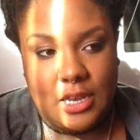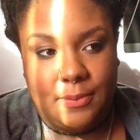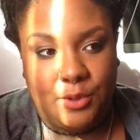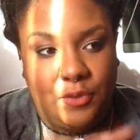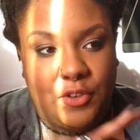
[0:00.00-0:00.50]

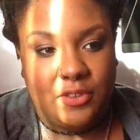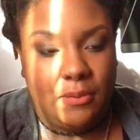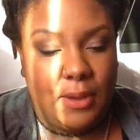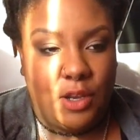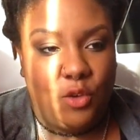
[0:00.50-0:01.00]
So if you're
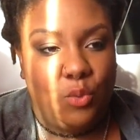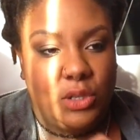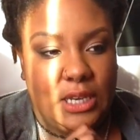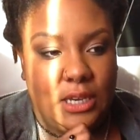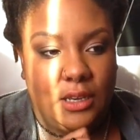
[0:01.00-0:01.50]
somebody who
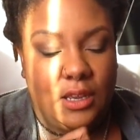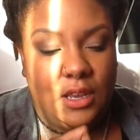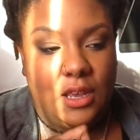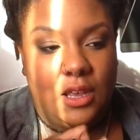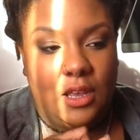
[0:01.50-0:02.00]
really
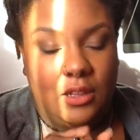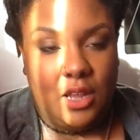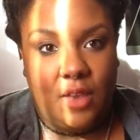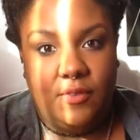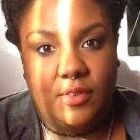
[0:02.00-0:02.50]

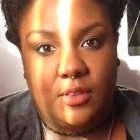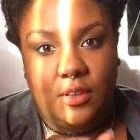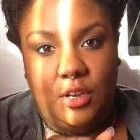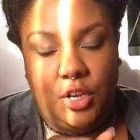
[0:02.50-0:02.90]
loves,